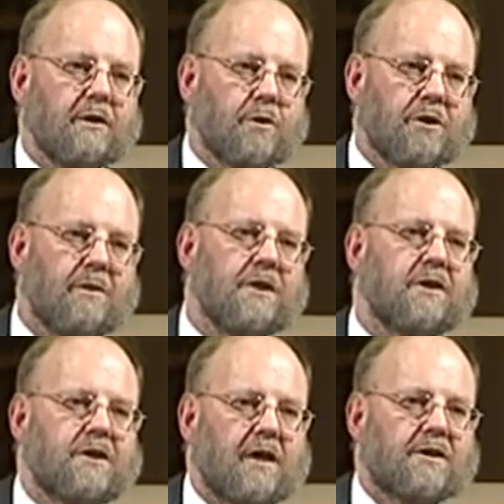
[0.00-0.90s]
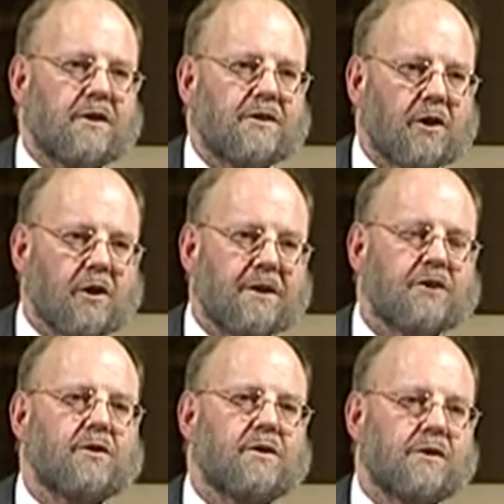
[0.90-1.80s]
with immediate access to
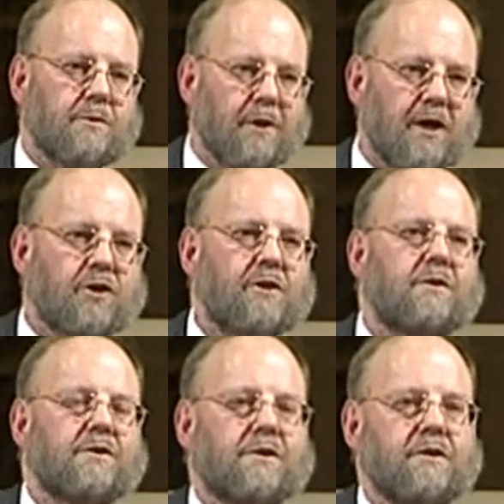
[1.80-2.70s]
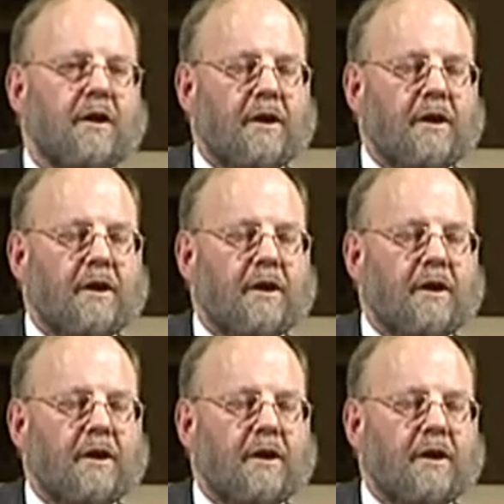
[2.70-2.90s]
clinicians and patients,